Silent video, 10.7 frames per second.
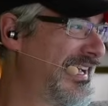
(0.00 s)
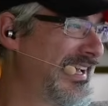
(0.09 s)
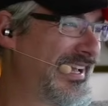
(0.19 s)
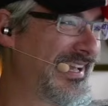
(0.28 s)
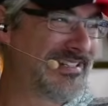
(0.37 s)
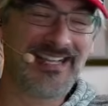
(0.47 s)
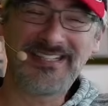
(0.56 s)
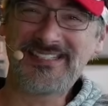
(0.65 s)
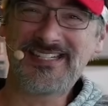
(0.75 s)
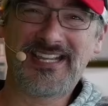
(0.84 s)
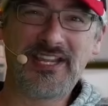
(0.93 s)
It tends
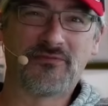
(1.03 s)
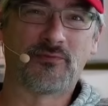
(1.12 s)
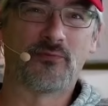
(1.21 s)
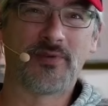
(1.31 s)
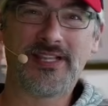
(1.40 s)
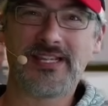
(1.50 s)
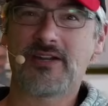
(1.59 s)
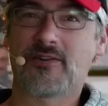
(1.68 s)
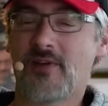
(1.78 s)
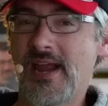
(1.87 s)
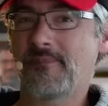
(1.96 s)
to give really
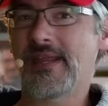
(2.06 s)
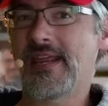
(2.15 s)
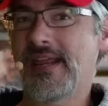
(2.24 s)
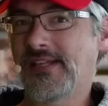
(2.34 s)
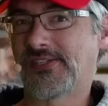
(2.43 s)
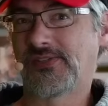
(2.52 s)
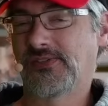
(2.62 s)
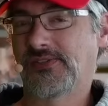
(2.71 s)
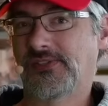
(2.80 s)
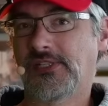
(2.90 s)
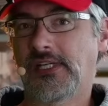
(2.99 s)
crappy
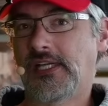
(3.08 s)
answers.